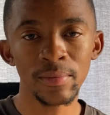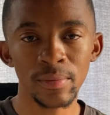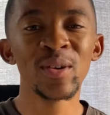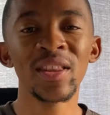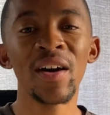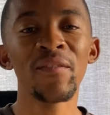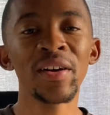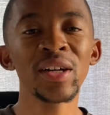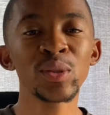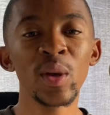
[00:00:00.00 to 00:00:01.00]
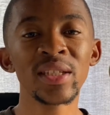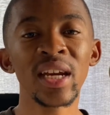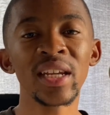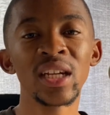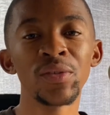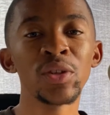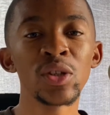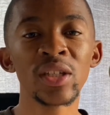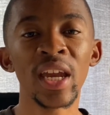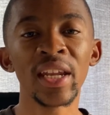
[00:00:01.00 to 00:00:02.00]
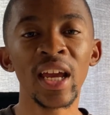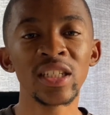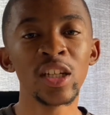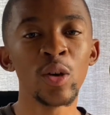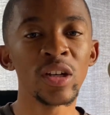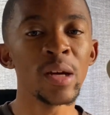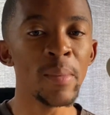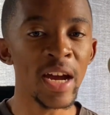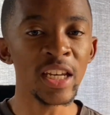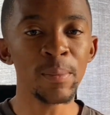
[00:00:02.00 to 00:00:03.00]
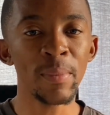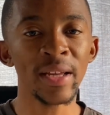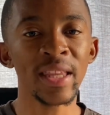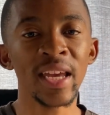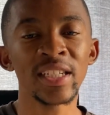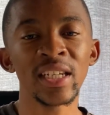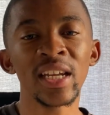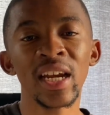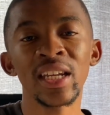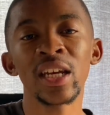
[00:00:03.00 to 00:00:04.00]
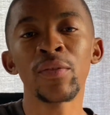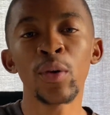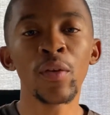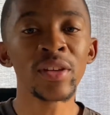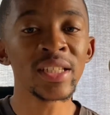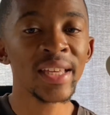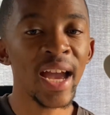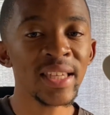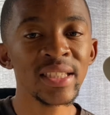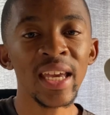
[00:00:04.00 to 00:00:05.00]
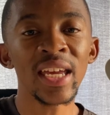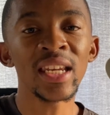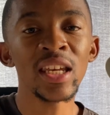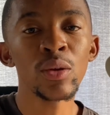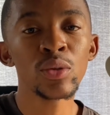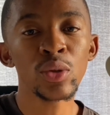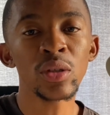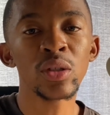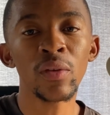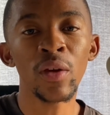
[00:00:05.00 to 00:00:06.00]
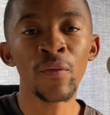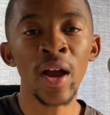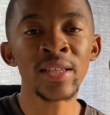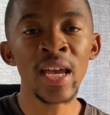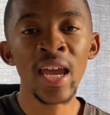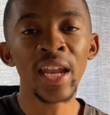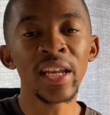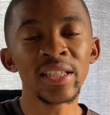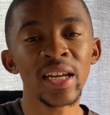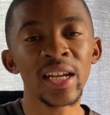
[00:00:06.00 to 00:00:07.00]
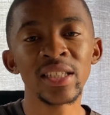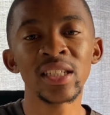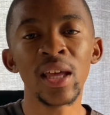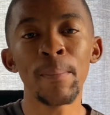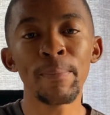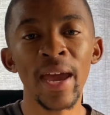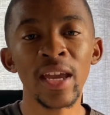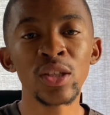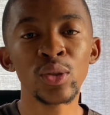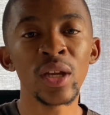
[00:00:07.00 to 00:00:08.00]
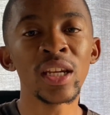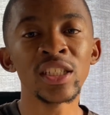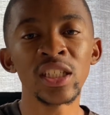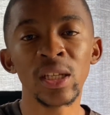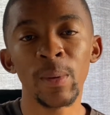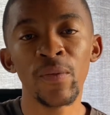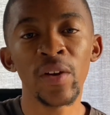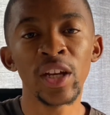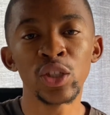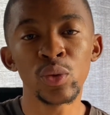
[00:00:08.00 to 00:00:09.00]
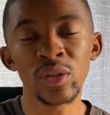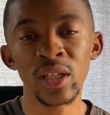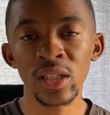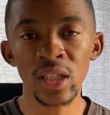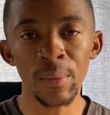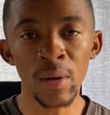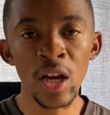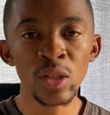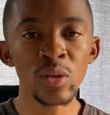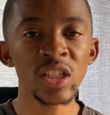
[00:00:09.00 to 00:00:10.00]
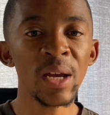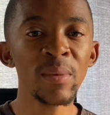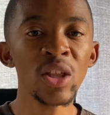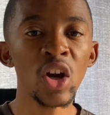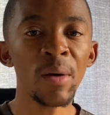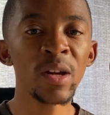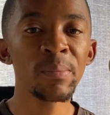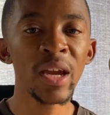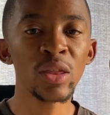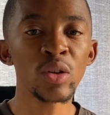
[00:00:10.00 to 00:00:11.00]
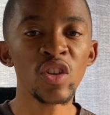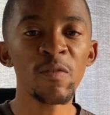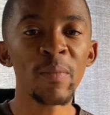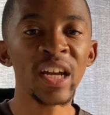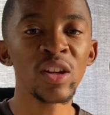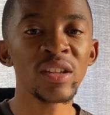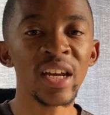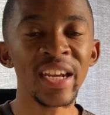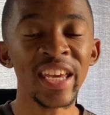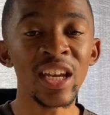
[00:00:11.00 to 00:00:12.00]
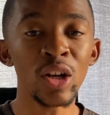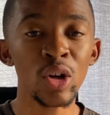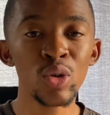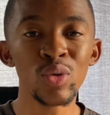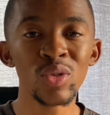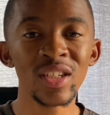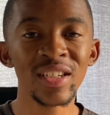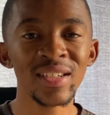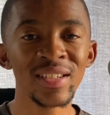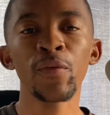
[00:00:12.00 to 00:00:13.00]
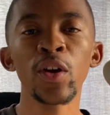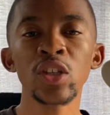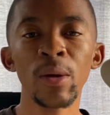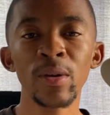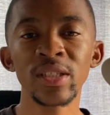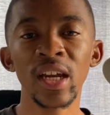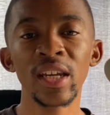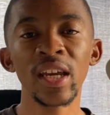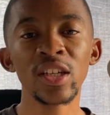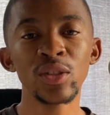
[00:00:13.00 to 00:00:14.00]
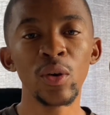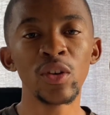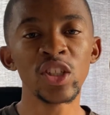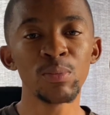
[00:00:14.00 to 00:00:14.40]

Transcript: So there are various ways that individuals can actually launder money, but they generally involve disguising the illegal sources of the funds and integrating them back into the legitimate financial system. So some of the common methods of money laundering include The first common technique is known as